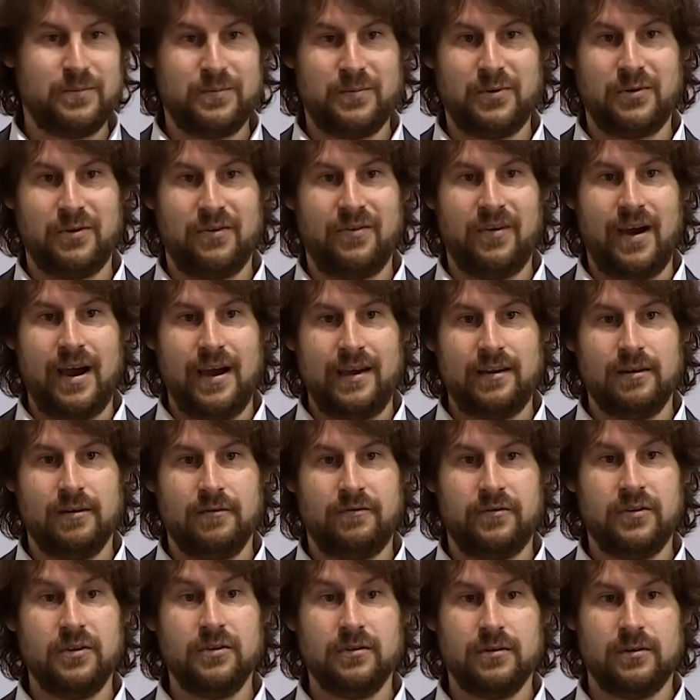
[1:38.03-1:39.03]
provider
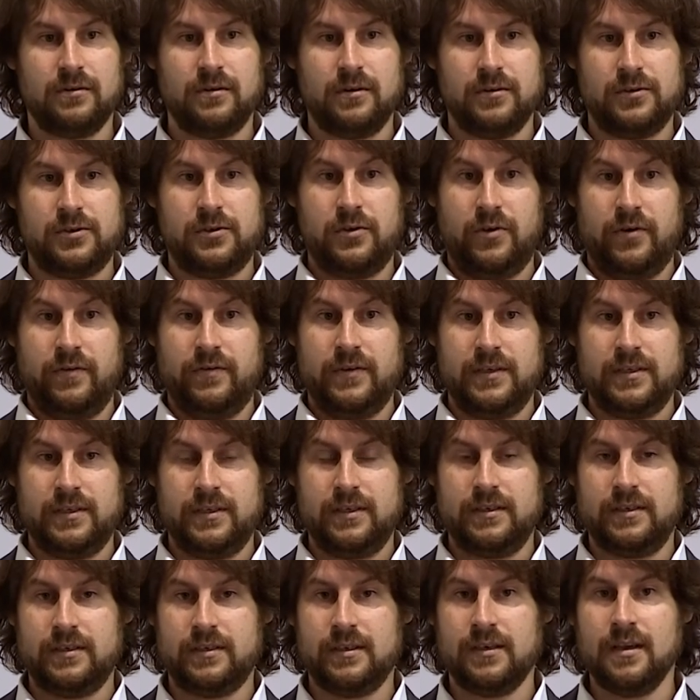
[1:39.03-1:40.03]
of funeral
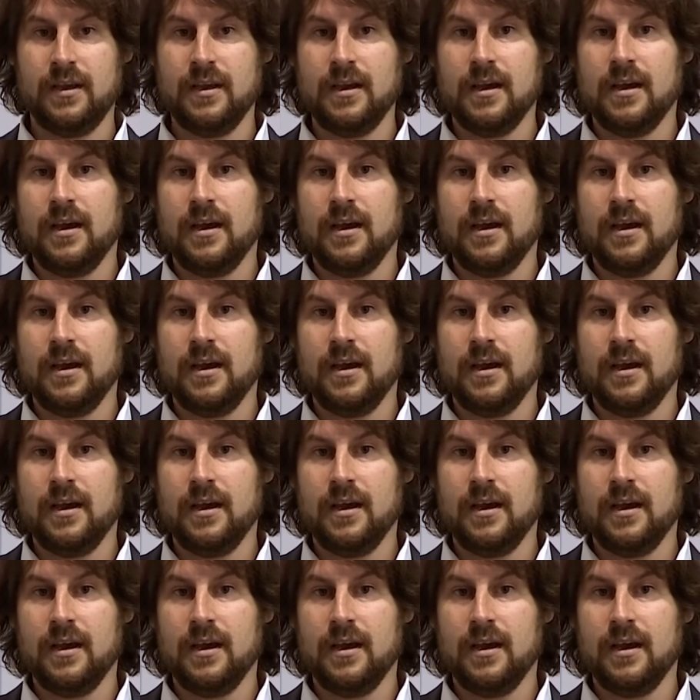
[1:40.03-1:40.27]
services.